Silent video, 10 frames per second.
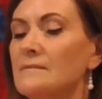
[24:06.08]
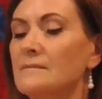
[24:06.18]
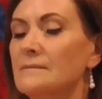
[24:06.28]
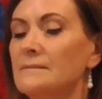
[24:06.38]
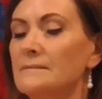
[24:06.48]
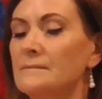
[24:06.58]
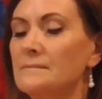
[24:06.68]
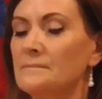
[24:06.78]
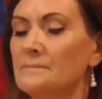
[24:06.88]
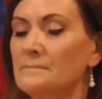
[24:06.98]

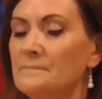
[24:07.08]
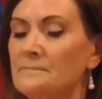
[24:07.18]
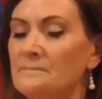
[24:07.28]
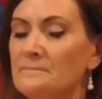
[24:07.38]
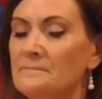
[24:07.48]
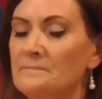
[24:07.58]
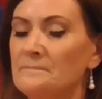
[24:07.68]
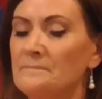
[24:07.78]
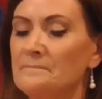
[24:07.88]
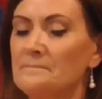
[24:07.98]

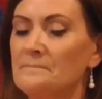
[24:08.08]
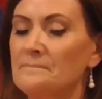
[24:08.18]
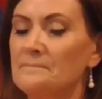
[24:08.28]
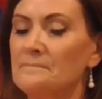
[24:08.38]
Nothing is said.